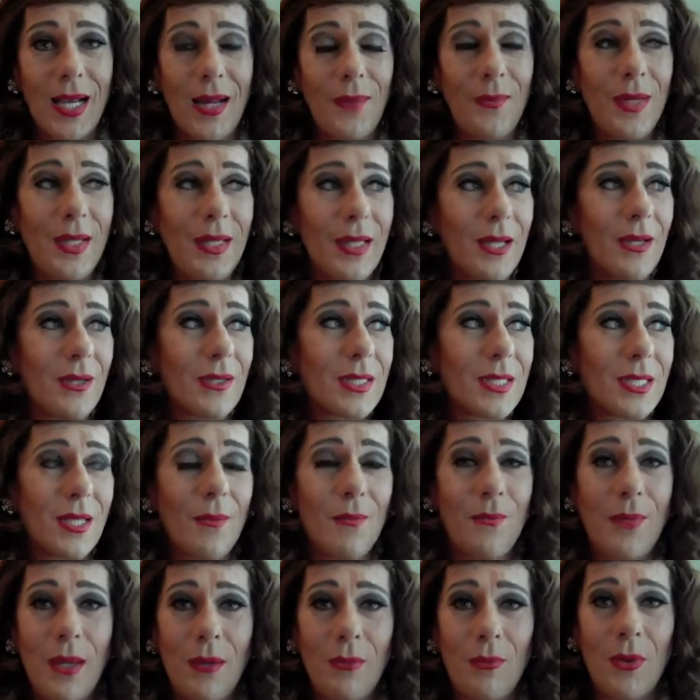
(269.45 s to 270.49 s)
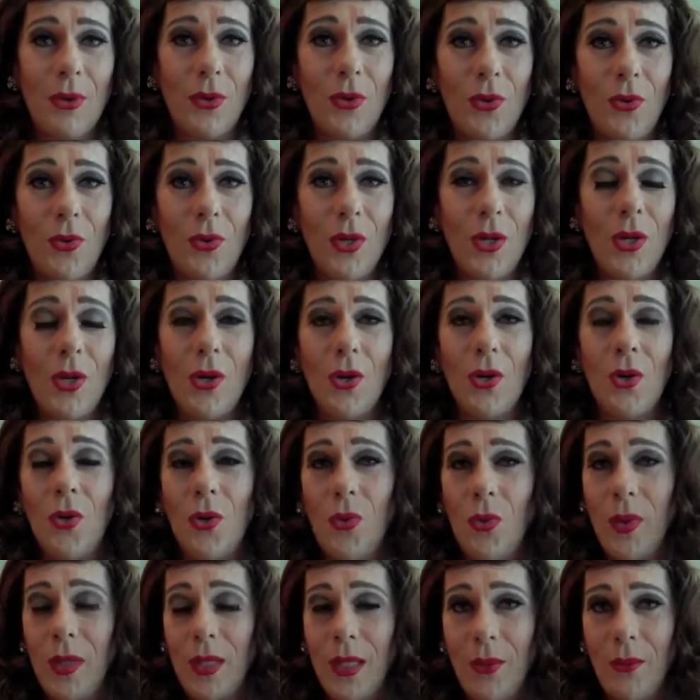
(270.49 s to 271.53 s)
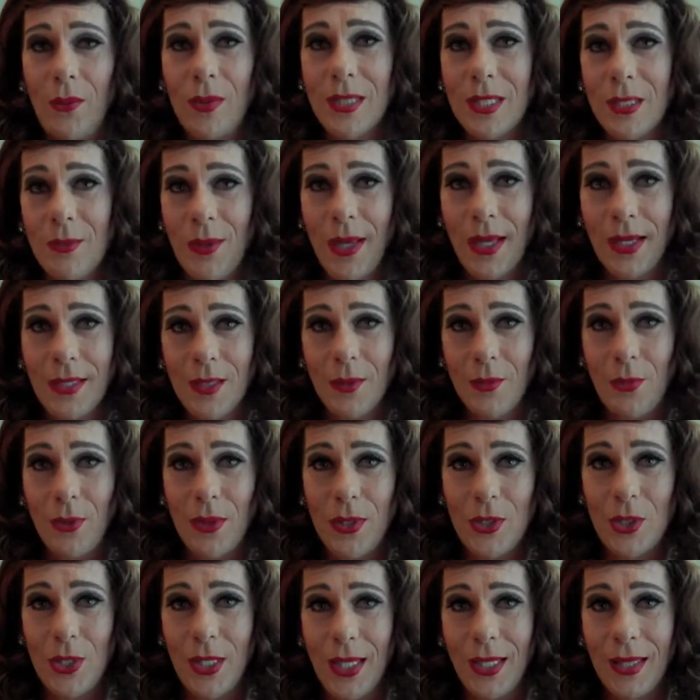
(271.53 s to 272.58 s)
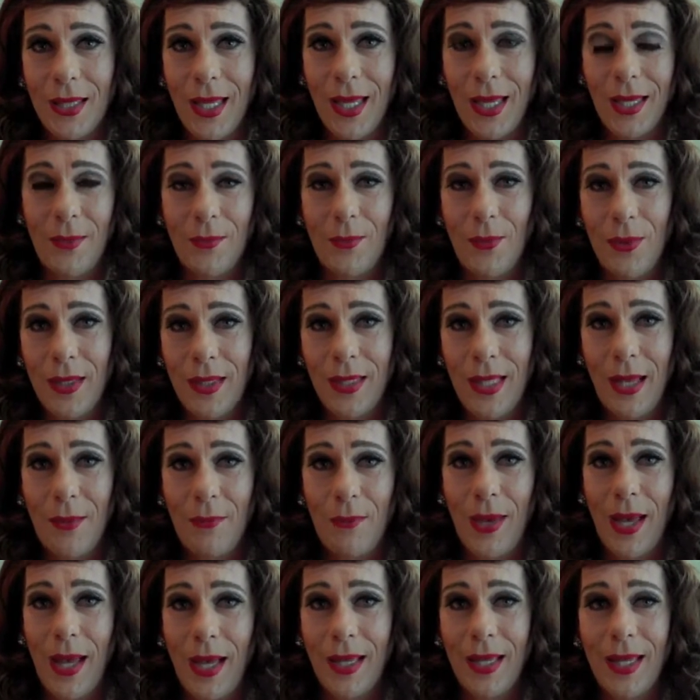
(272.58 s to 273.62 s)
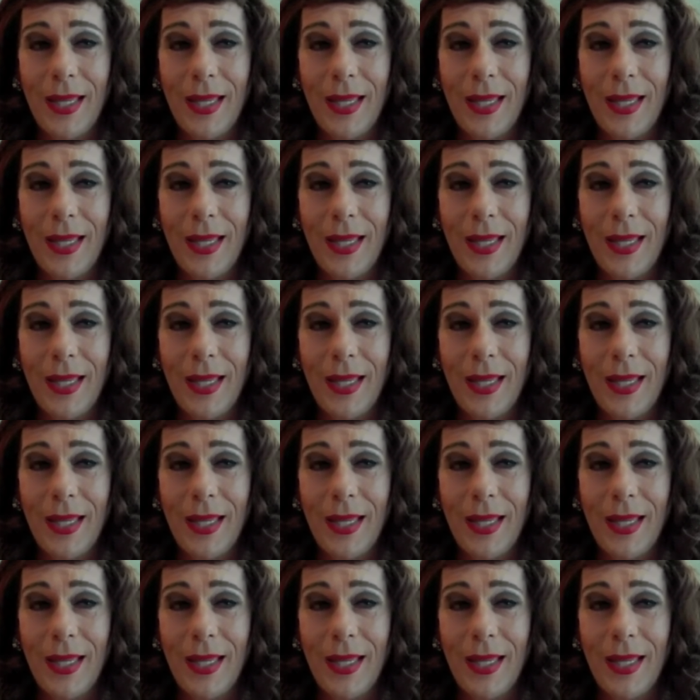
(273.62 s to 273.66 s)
I mean, there are some people who really appreciate that and bring that back,